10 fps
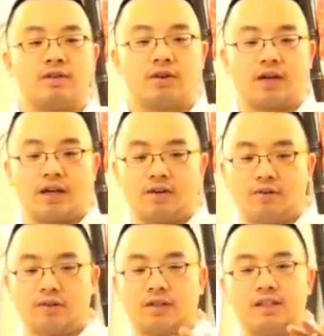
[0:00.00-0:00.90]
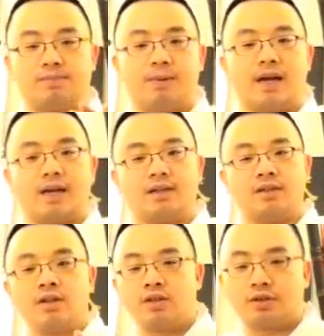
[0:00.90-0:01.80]
okay, or these blades
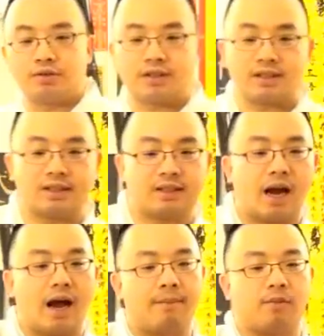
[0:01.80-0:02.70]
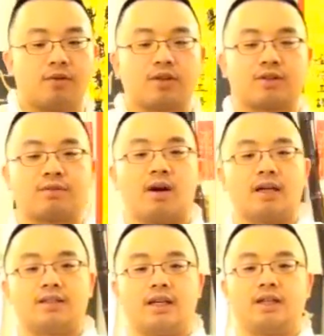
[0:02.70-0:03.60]
to stab or
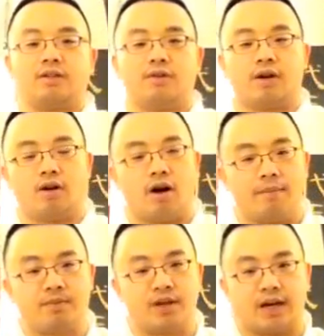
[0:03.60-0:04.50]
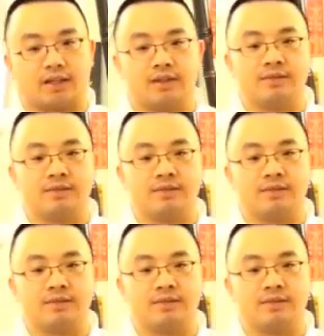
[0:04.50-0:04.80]
thrust into an object,